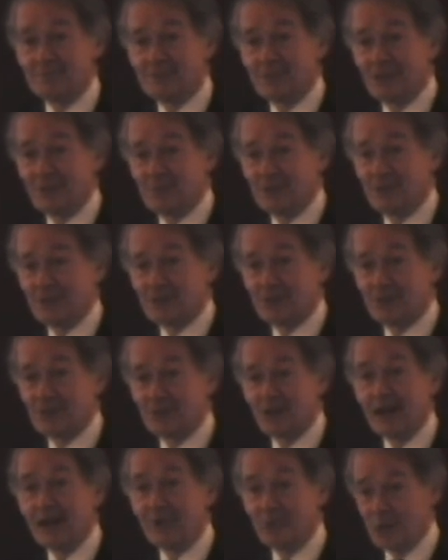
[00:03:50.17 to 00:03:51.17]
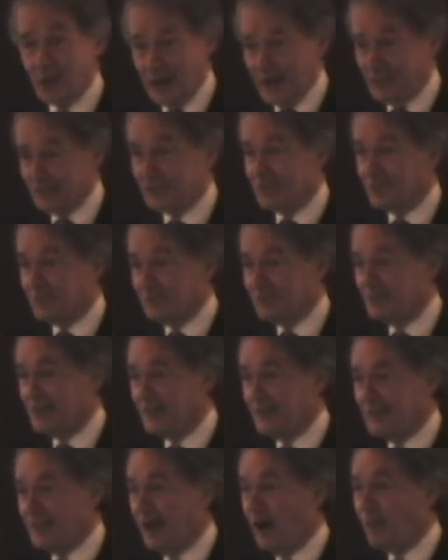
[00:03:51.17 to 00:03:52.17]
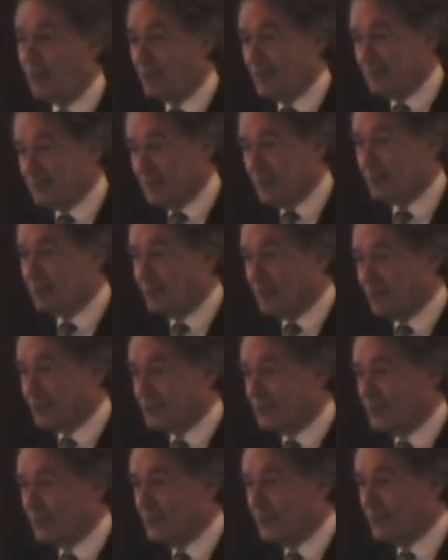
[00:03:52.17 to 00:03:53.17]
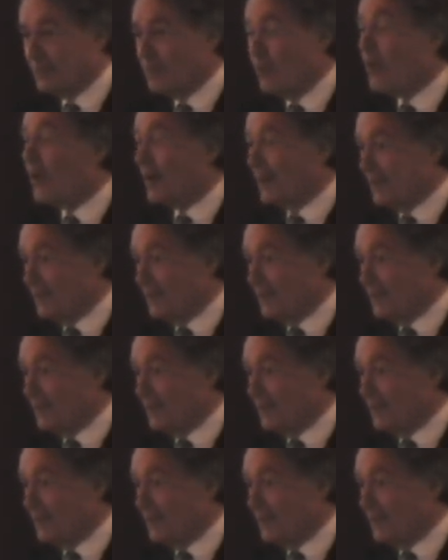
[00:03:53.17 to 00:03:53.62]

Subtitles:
If we can create ways of helping people to be more